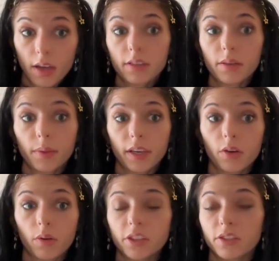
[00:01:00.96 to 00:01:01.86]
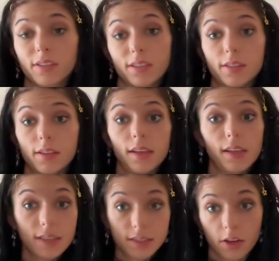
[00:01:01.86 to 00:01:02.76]
to make equations
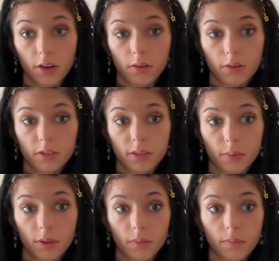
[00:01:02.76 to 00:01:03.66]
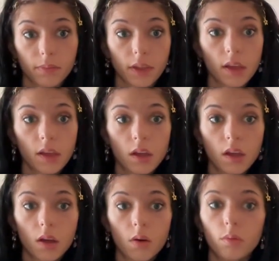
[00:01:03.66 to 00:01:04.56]
easier or simpler.
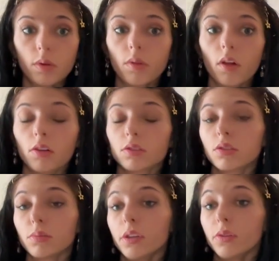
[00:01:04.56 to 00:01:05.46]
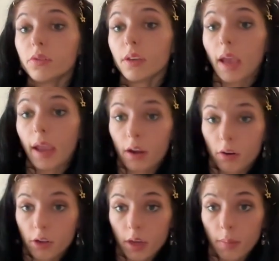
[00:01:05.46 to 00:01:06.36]
We will also be using
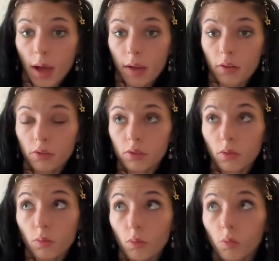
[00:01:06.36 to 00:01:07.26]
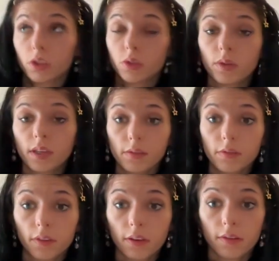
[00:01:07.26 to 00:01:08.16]
area models, which
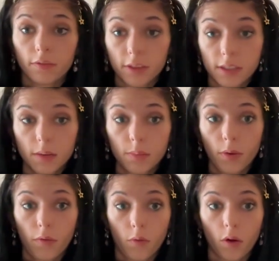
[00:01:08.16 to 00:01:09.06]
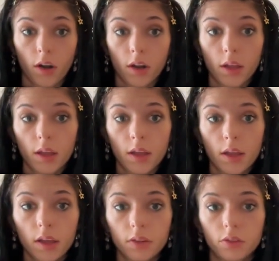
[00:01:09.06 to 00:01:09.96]
we've visited before,
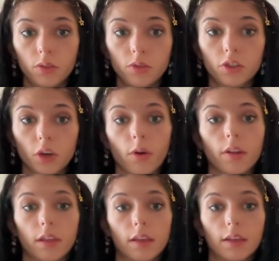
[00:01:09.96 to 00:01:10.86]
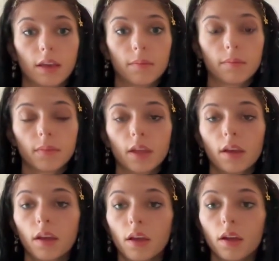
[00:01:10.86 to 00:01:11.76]
to show our thinking.
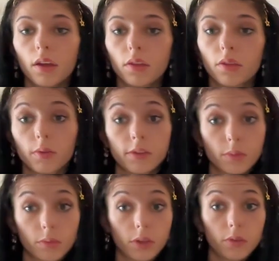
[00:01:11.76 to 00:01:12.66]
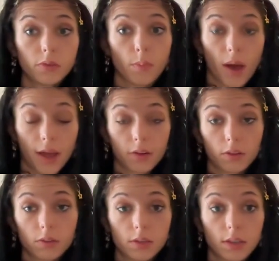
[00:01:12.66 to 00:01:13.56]
The reason we use
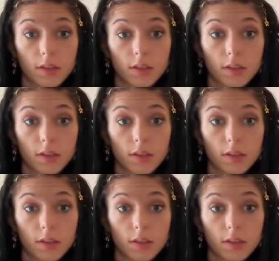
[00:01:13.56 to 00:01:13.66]
models